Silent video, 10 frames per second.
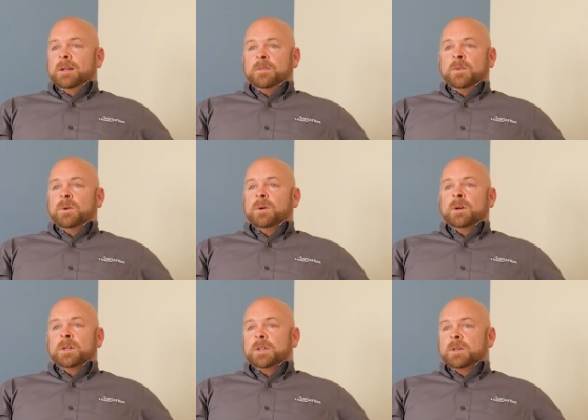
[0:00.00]

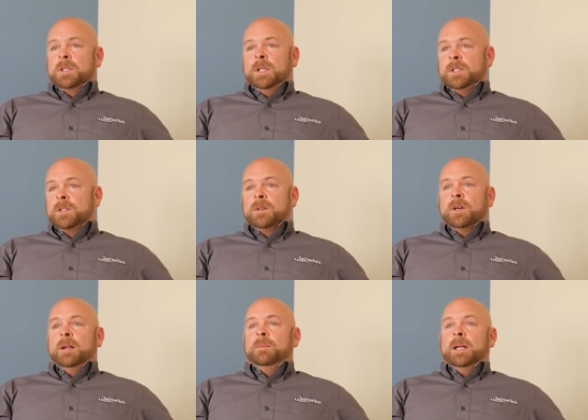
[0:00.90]
for a
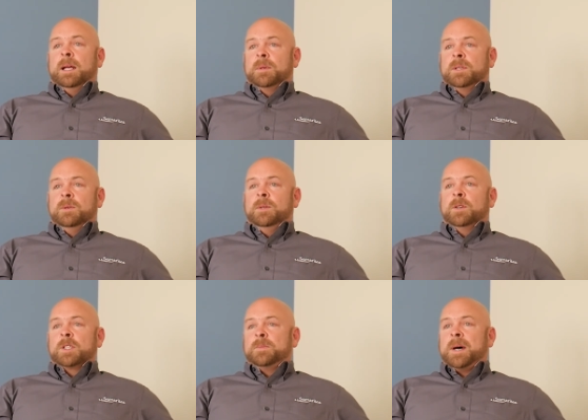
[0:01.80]
teacher and being able
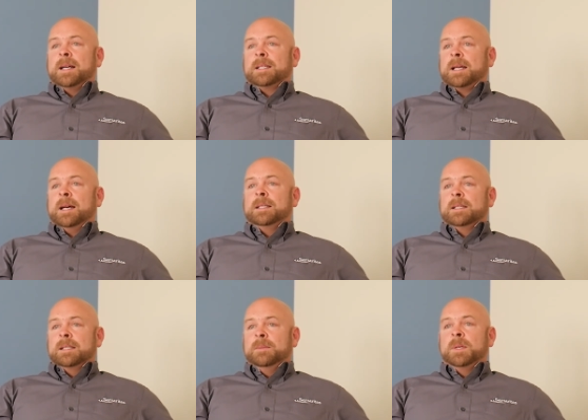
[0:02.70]
to spot signs
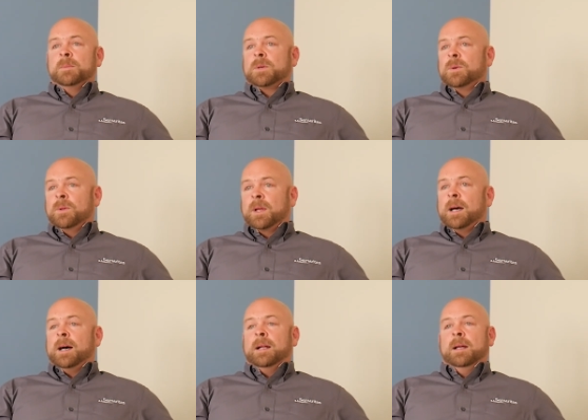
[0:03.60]
and symptoms early
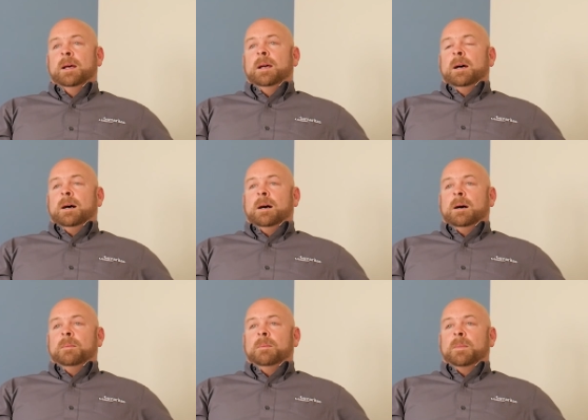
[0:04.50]
on
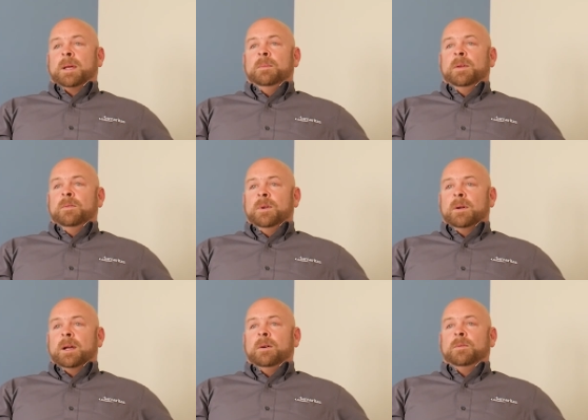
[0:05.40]
can be
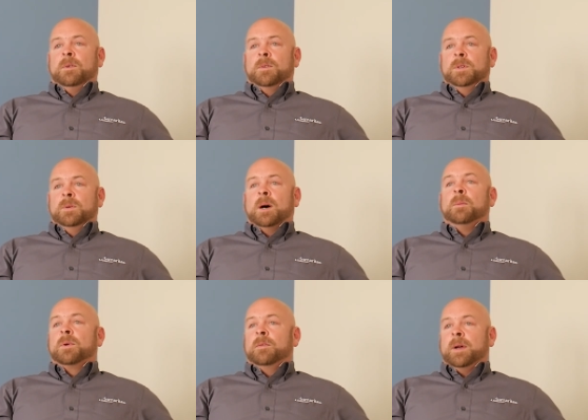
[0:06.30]
very helpful to
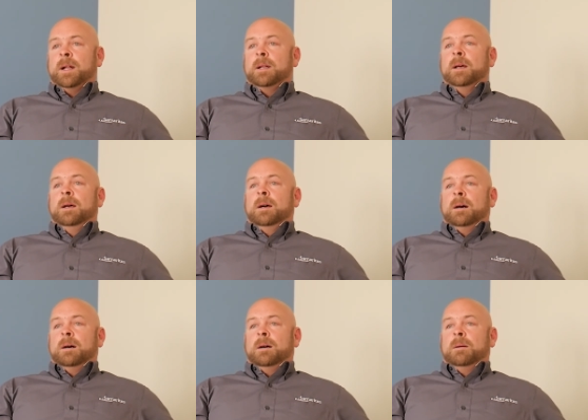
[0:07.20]
help prevent
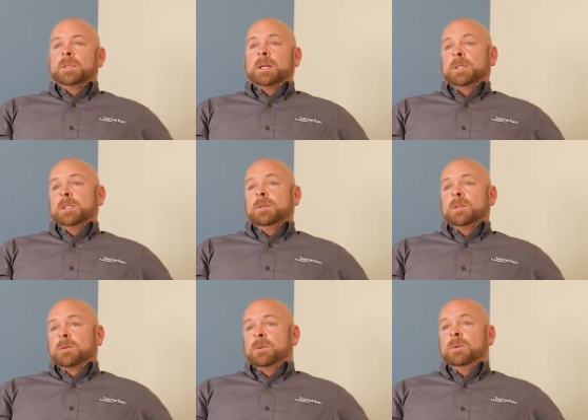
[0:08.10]
substance
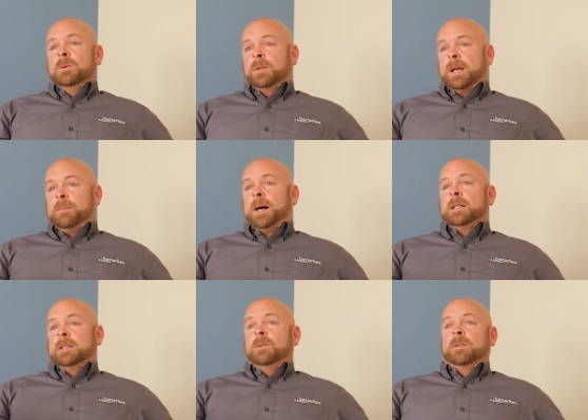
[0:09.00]
use through that
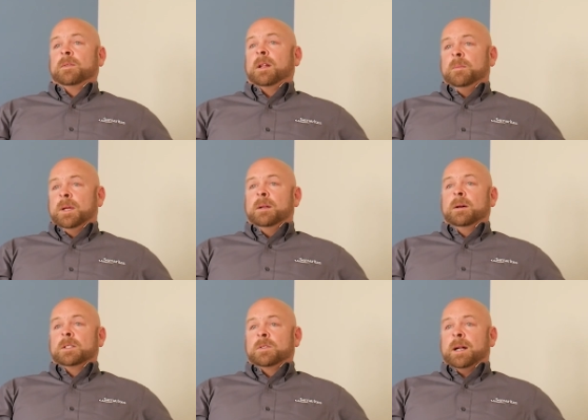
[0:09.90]
positive youth development
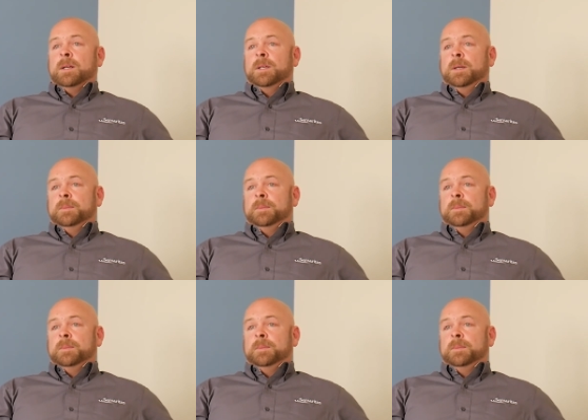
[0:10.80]
strategy.